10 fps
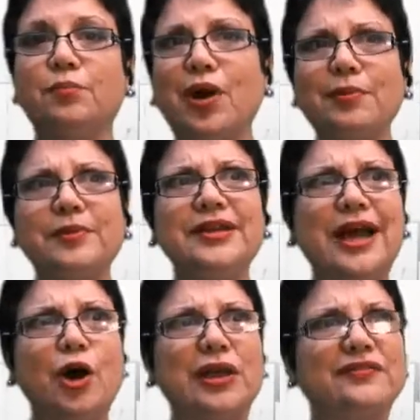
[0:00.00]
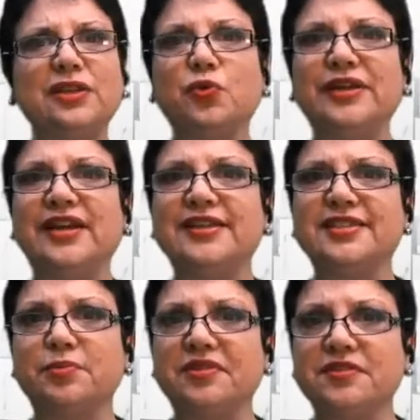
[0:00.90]
probably now even Queen
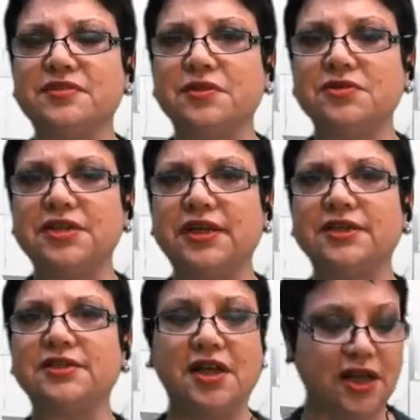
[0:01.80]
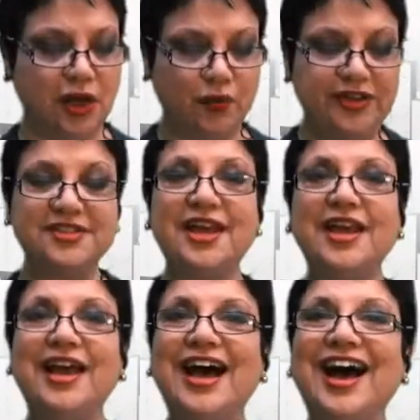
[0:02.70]
Elizabeth is using it. We
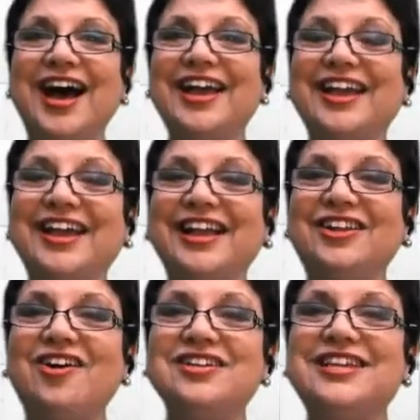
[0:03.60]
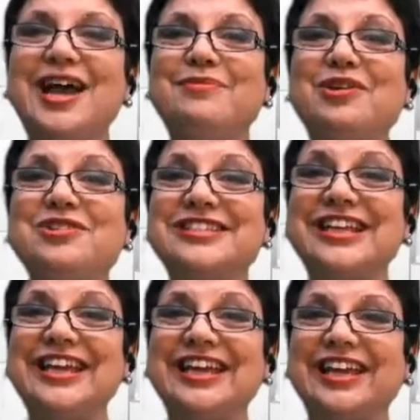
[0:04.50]
say, hi, long time no
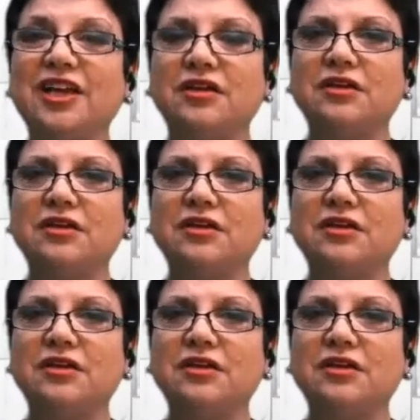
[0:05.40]
see.